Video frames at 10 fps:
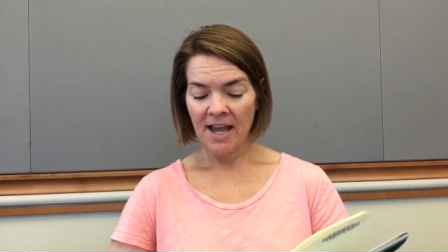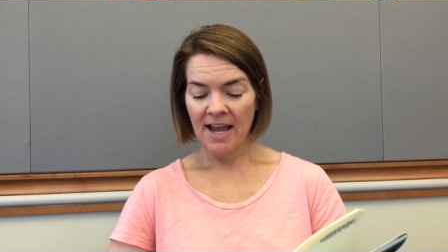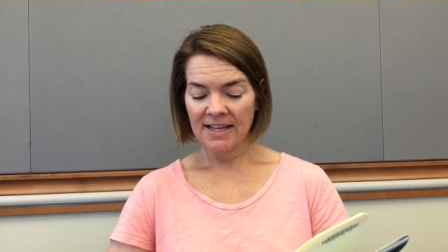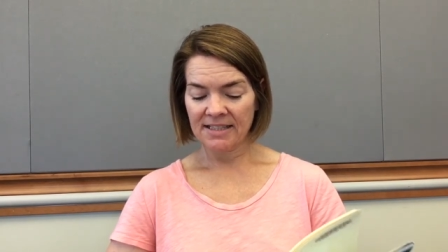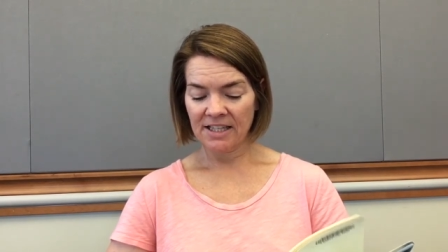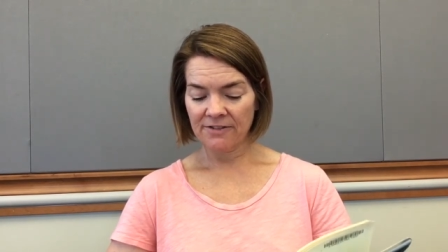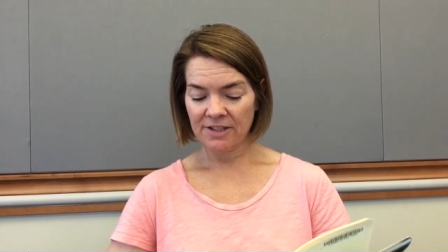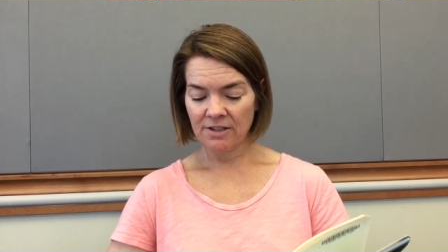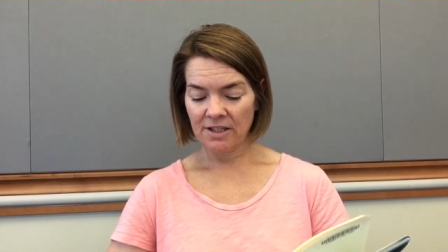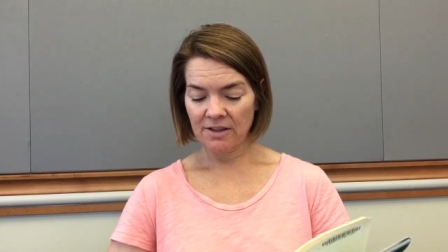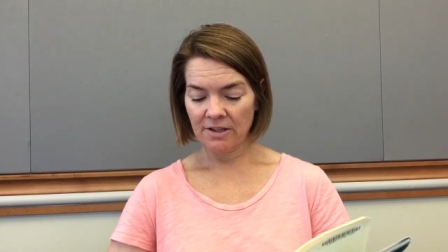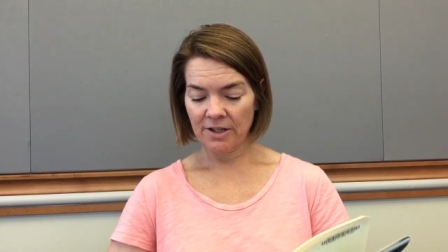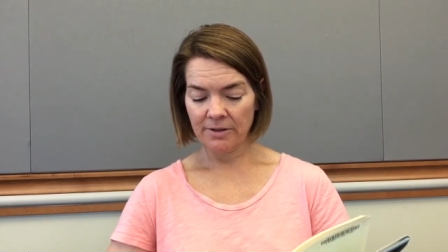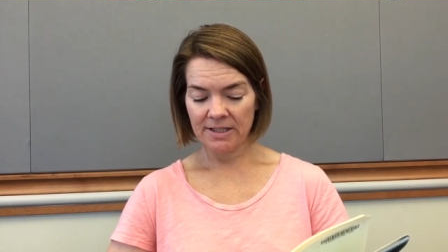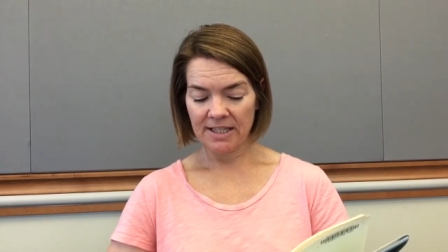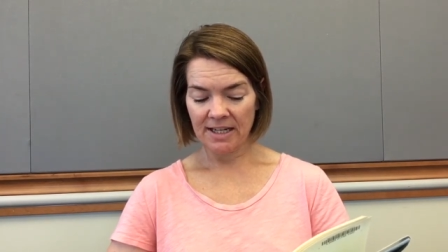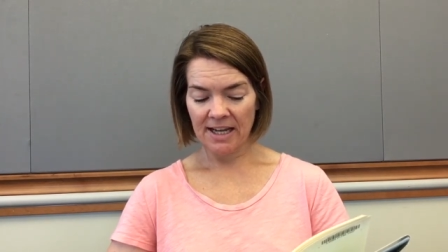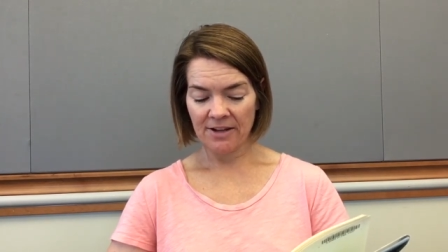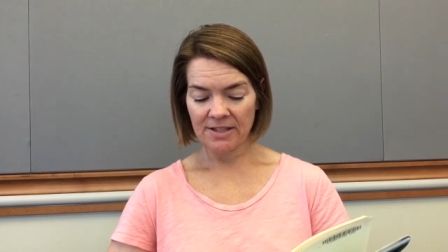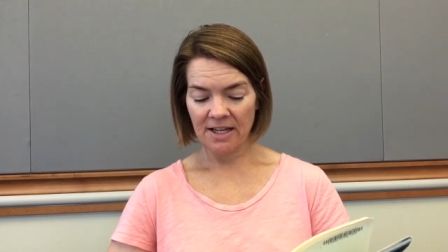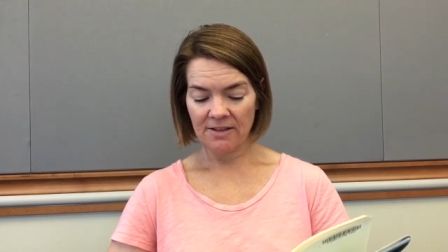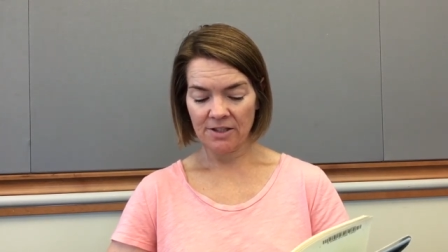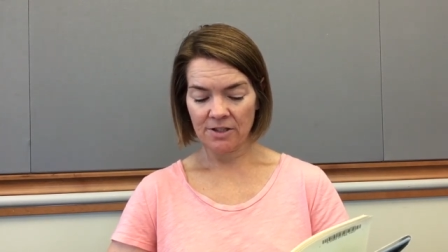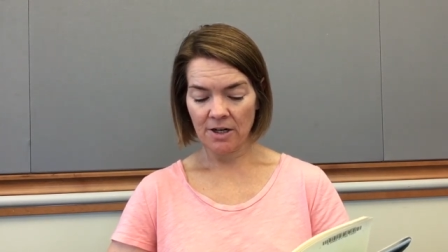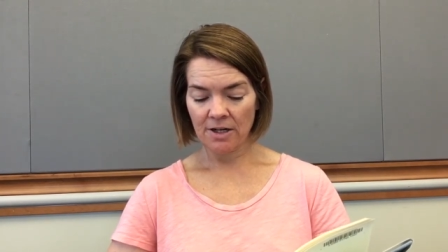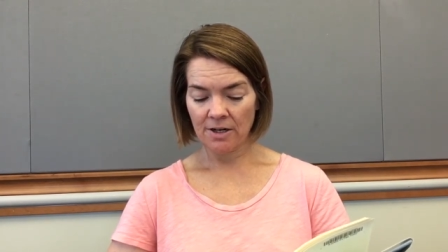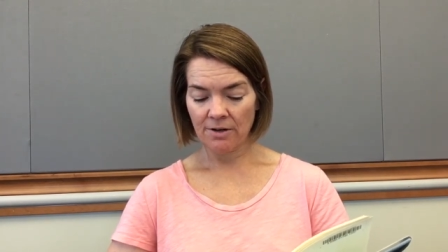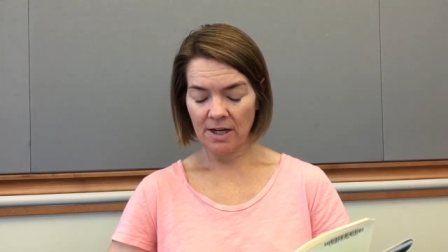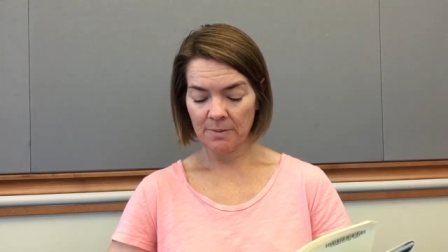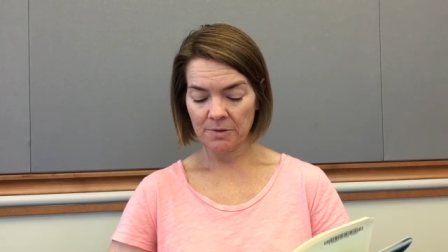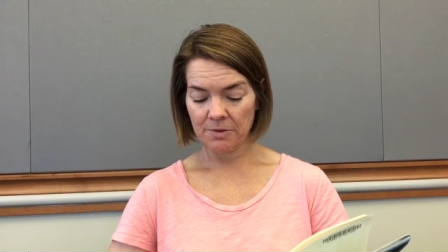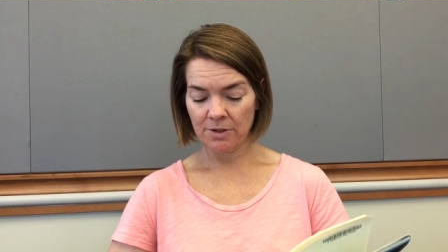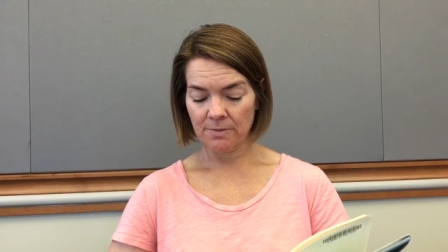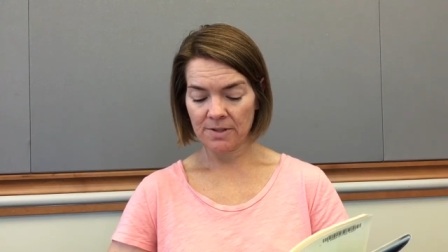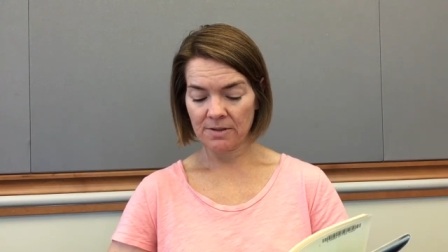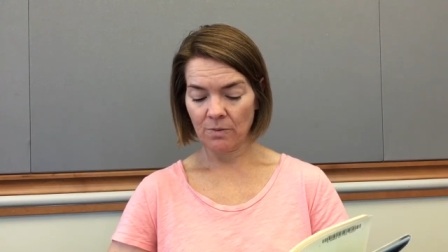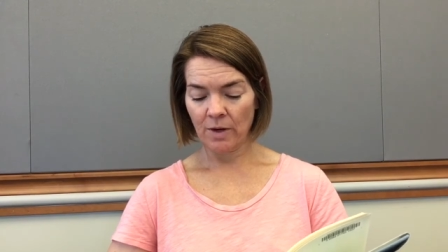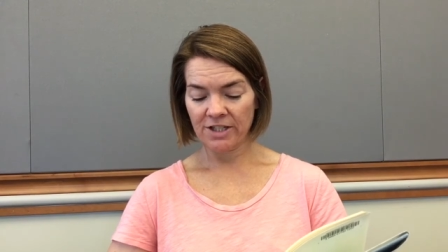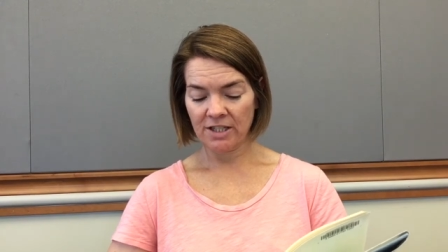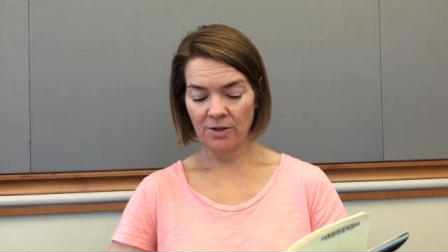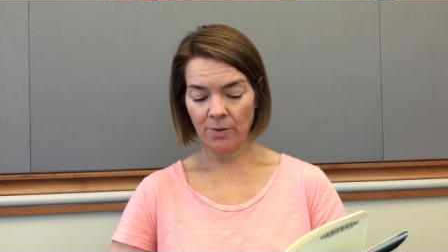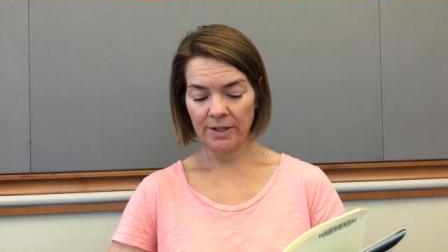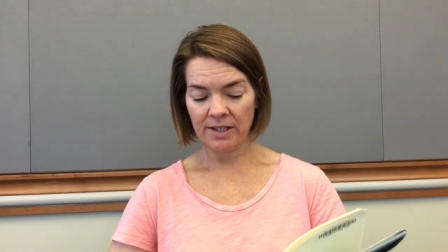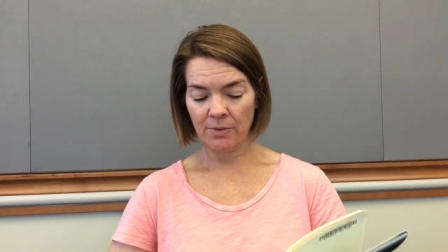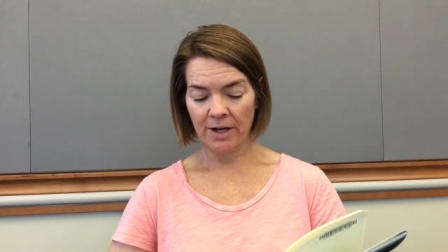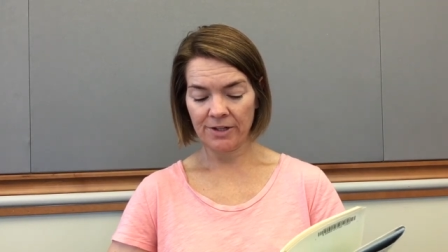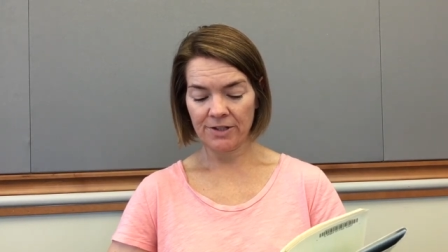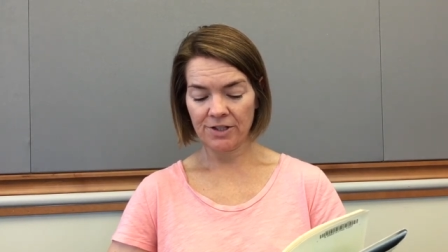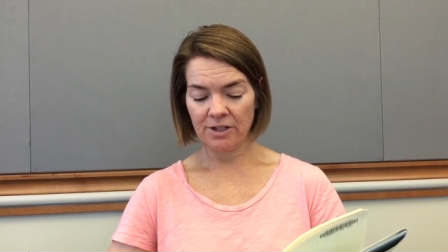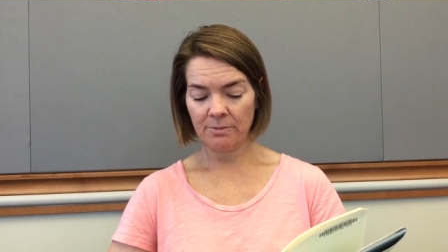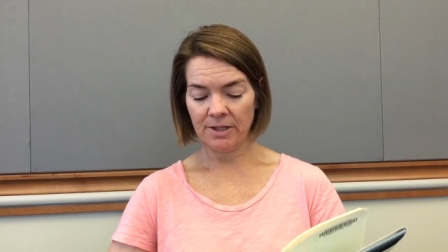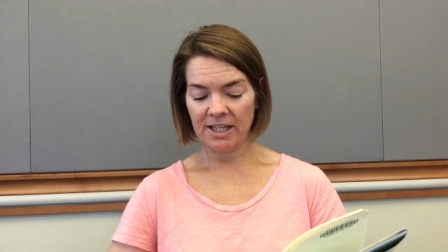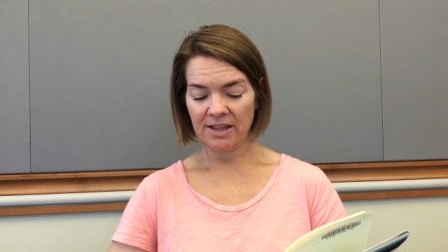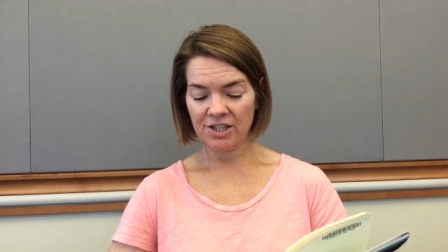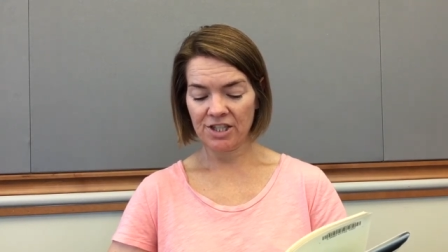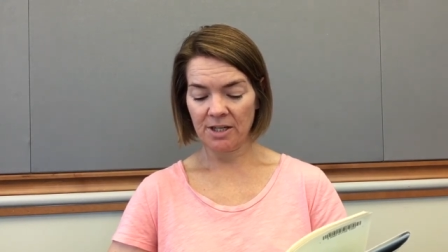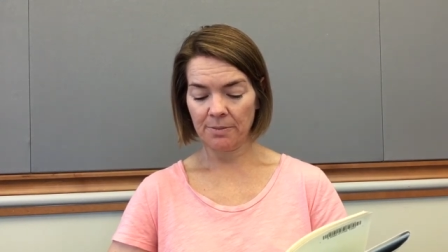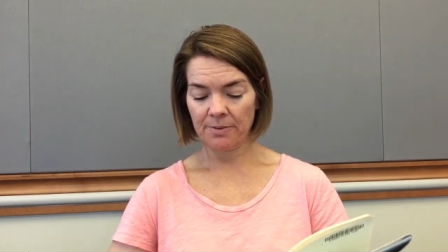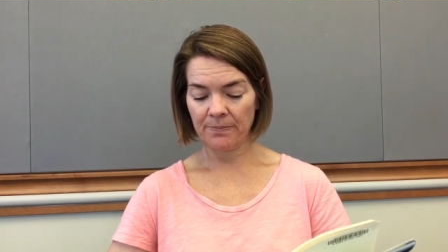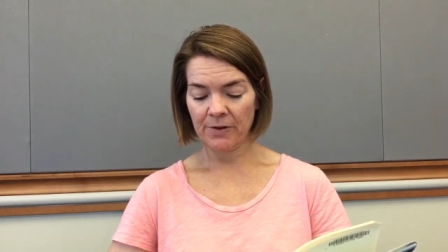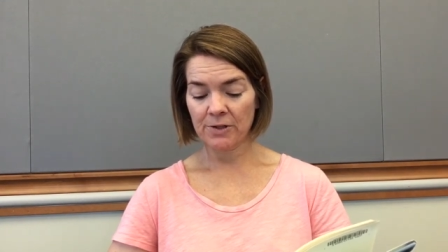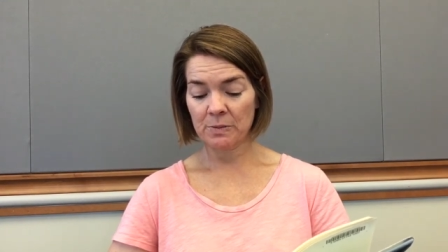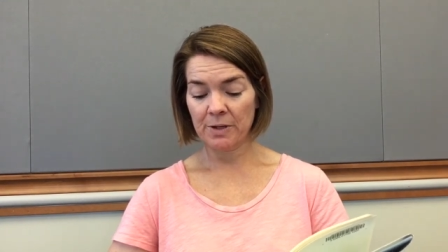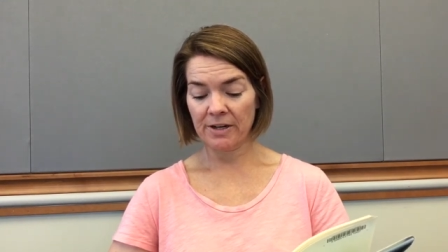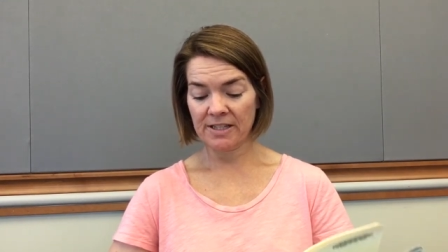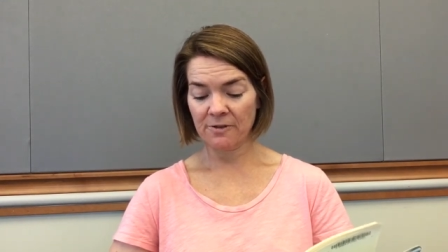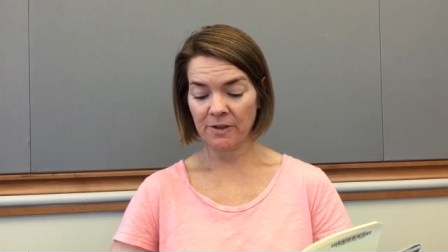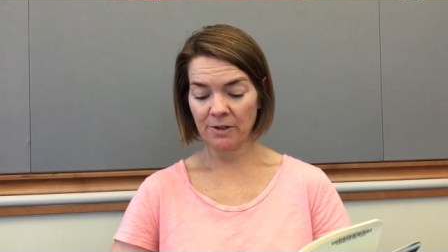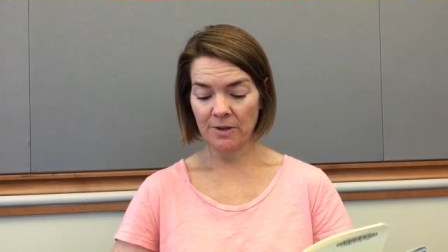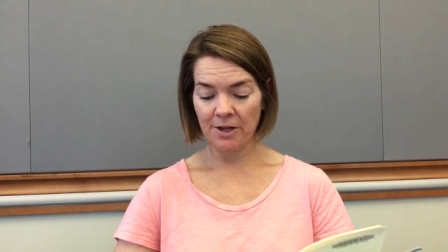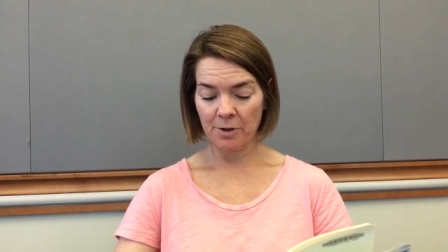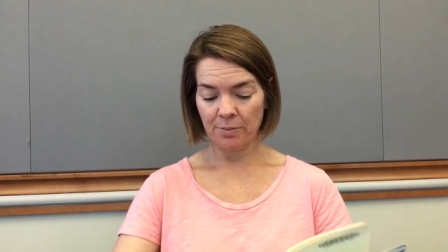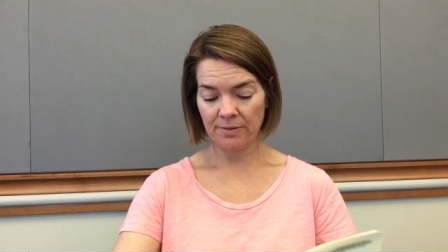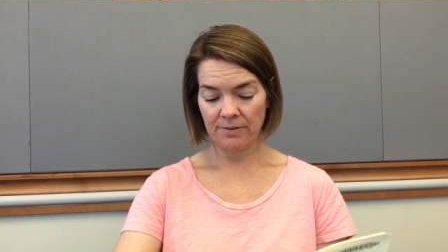As Niamh stood on the lower deck outside the dark, cramped rooms, watching the oily water churn beneath the ship, her spirits filled with hope.